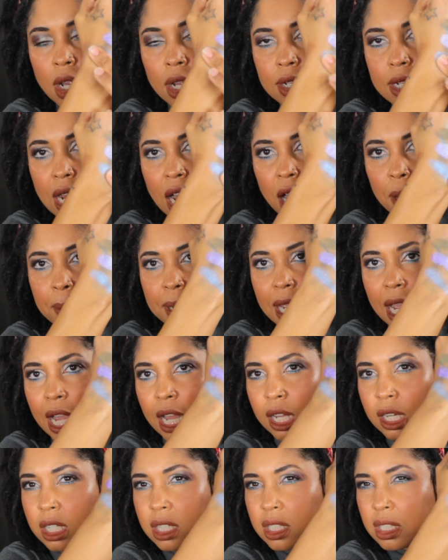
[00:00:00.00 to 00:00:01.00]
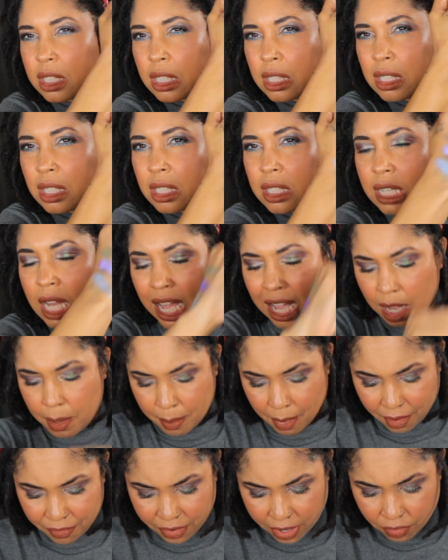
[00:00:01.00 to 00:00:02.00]
Now, I'll be honest, this is not
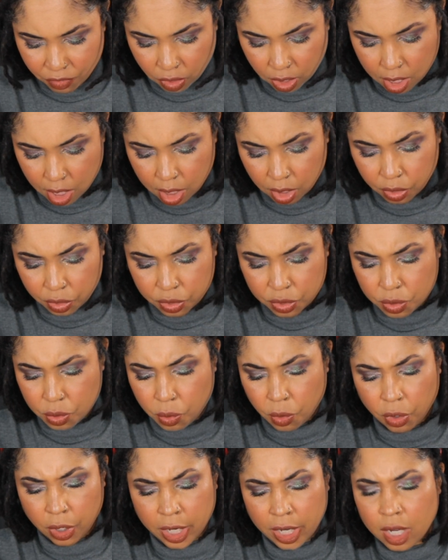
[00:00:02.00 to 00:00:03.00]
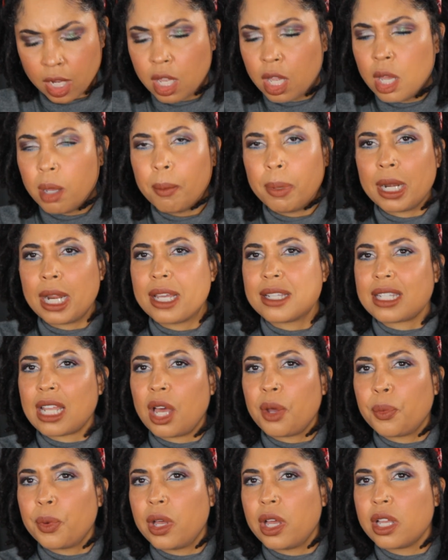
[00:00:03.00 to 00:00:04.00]
my favorite color story, but as
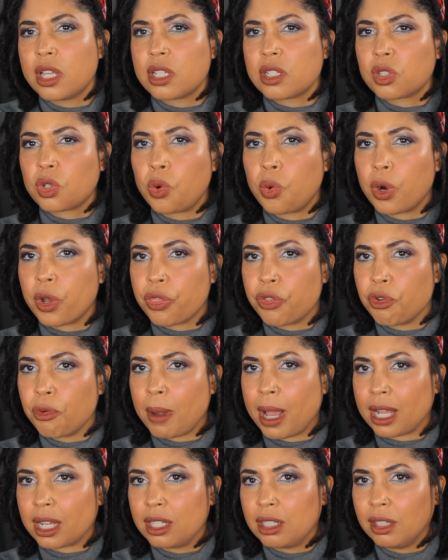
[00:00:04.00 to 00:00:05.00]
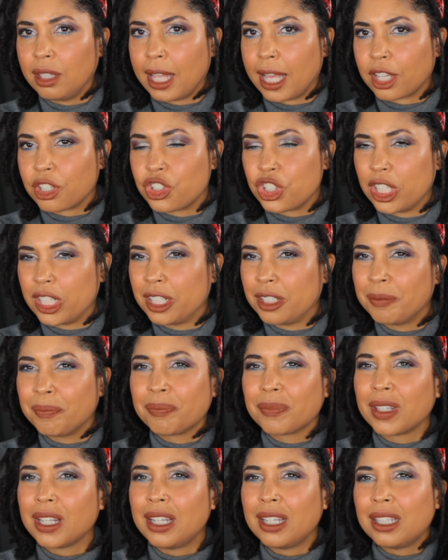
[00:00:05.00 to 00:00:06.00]
I was going through my collection,
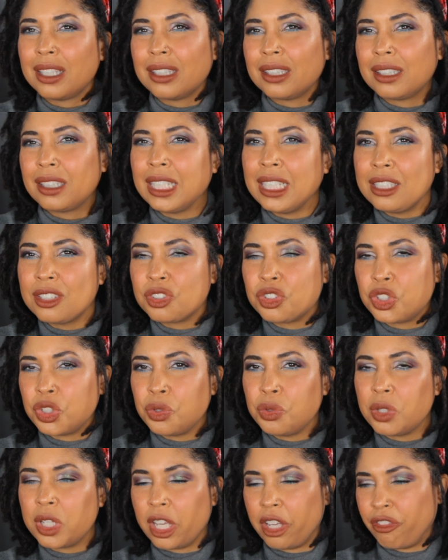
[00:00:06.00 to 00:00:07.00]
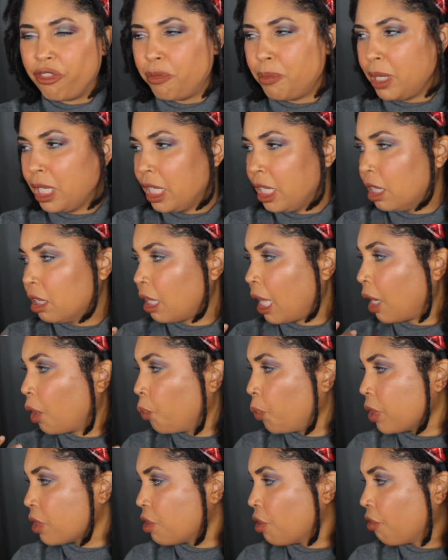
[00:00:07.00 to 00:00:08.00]
these do give me like
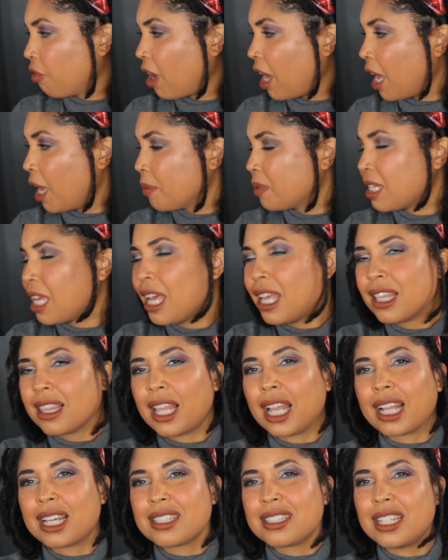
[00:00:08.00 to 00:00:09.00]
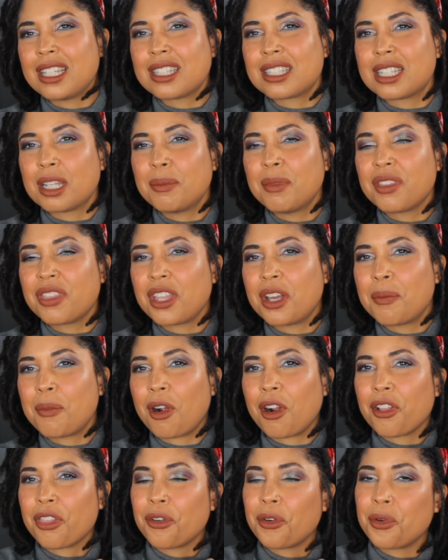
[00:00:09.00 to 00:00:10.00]
winter vibes. Like I said, some of them
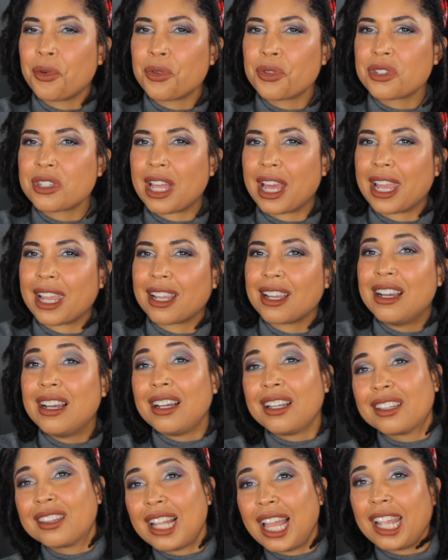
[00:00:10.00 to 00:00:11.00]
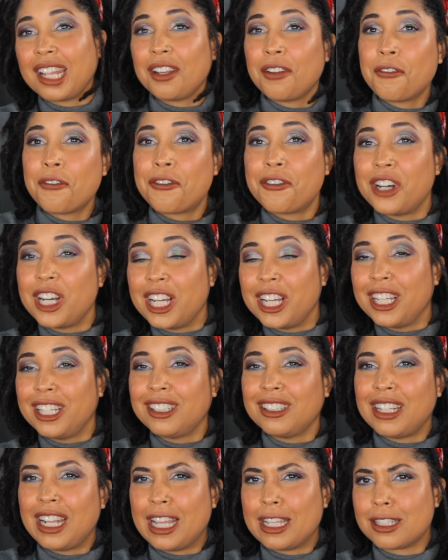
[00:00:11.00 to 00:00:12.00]
are those like light and
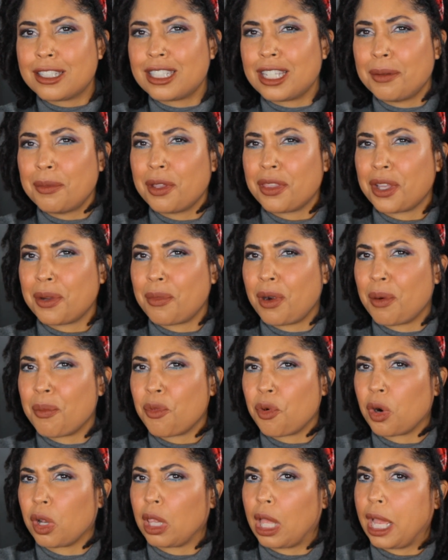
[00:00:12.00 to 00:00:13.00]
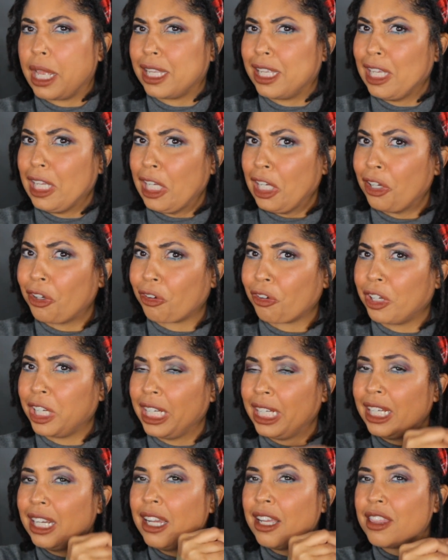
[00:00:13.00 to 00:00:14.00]
fun, and some of them are more like
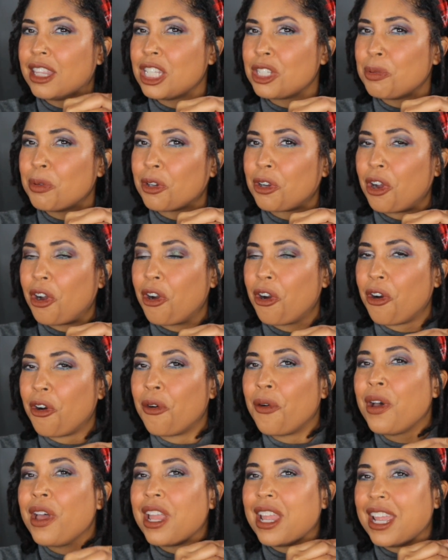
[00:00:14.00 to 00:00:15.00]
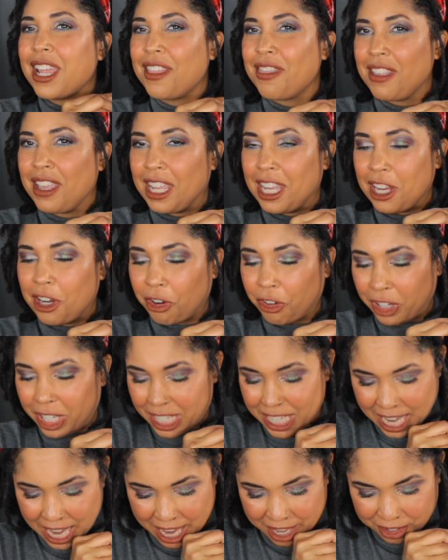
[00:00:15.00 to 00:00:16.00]
eerie. This will go in the
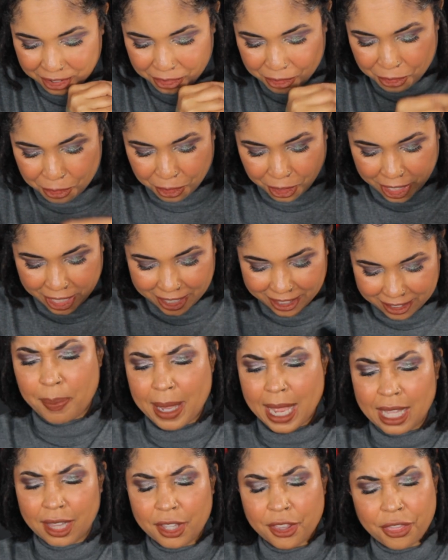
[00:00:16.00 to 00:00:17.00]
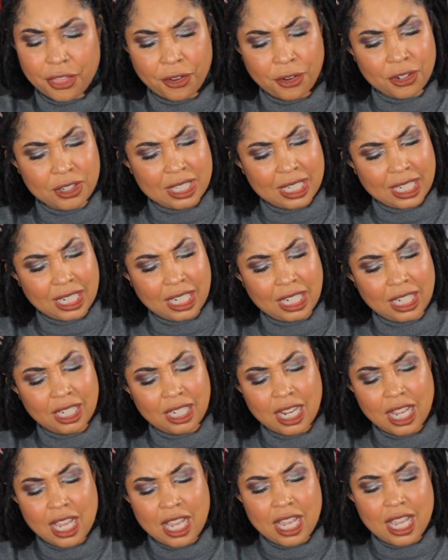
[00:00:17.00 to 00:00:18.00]
eerie category. Palette
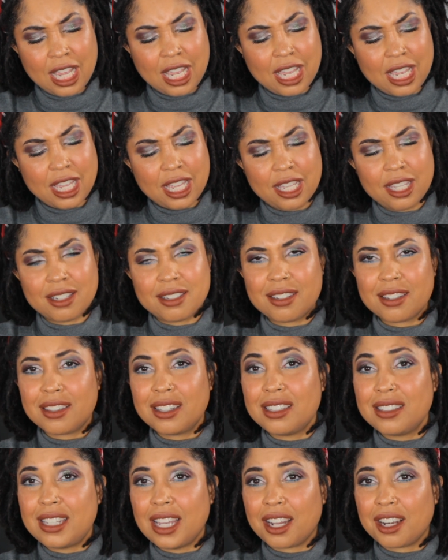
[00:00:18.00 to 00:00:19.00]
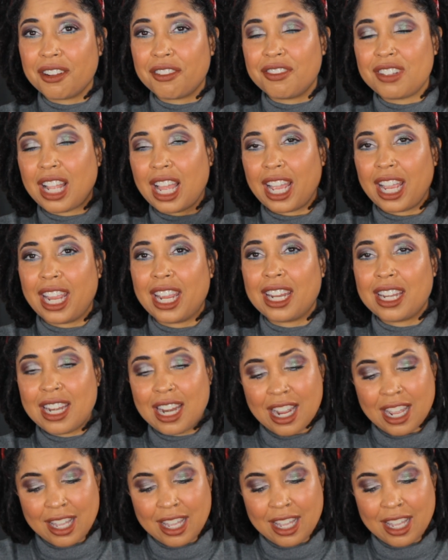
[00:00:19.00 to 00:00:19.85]
thirteen is the Dead of Night.